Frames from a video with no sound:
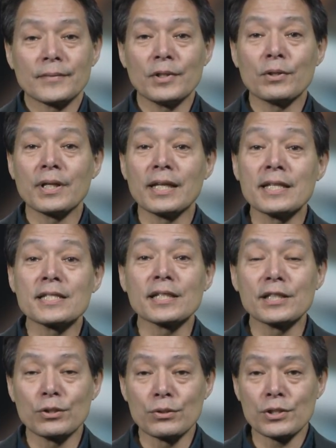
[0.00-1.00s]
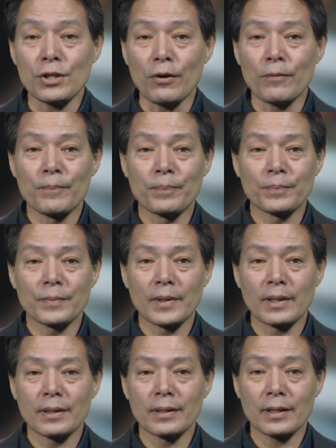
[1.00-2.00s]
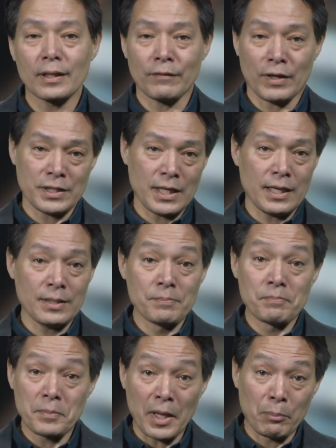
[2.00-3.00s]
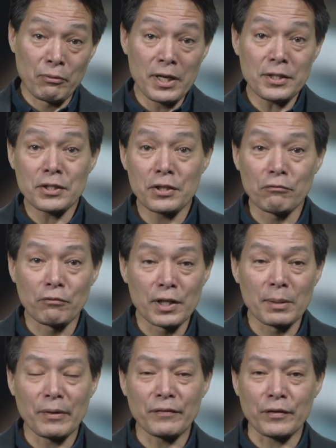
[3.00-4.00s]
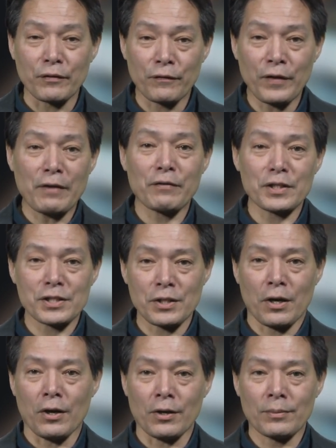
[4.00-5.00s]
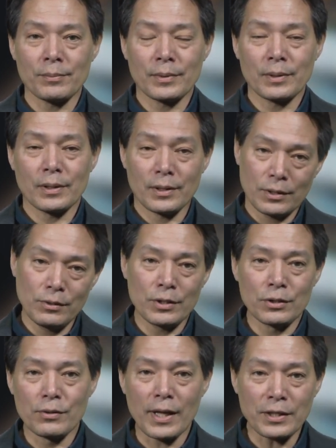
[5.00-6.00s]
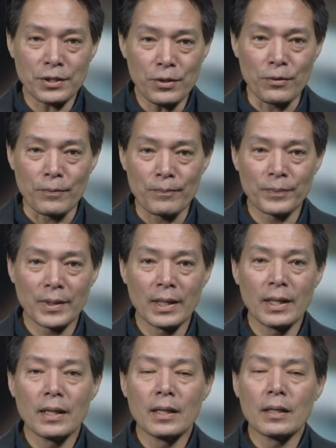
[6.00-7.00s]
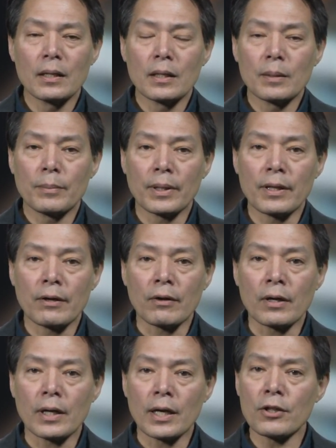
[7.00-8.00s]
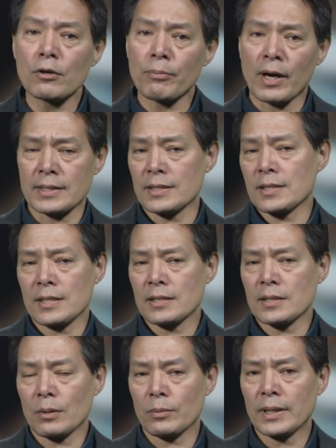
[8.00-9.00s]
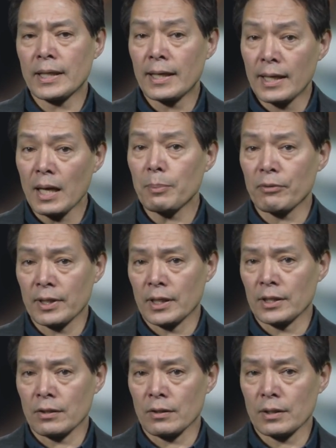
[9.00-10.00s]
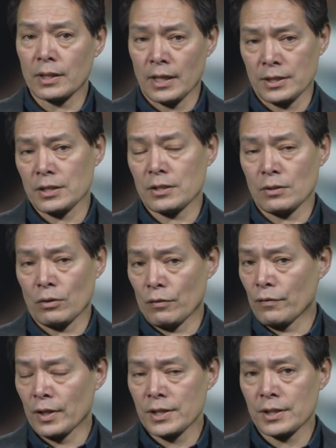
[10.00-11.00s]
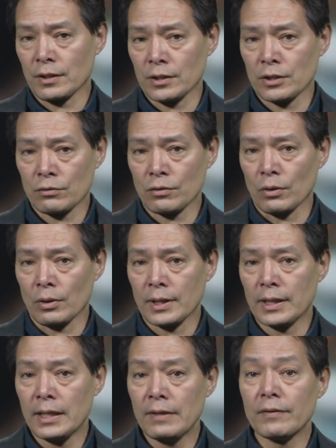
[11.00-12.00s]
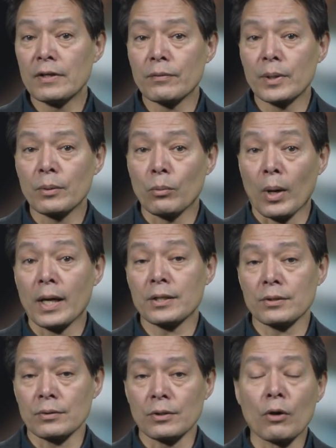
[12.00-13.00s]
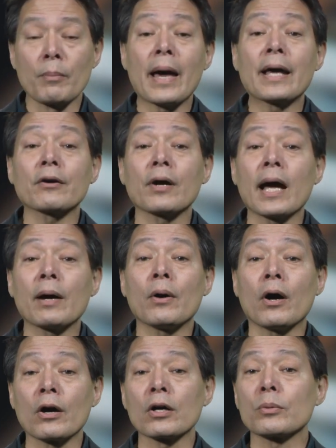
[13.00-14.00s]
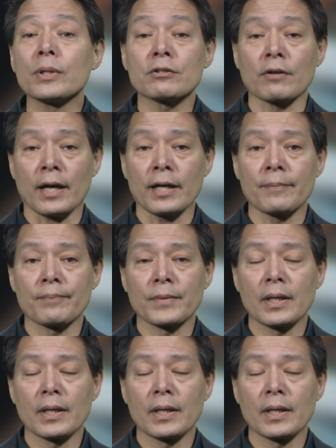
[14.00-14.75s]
you can easily do so. If I say, now breathe to the rhythm of your favorite song, you can do that too. But there are other processes that we cannot bring under conscious or volitional control, even if we want to, no matter how hard we try.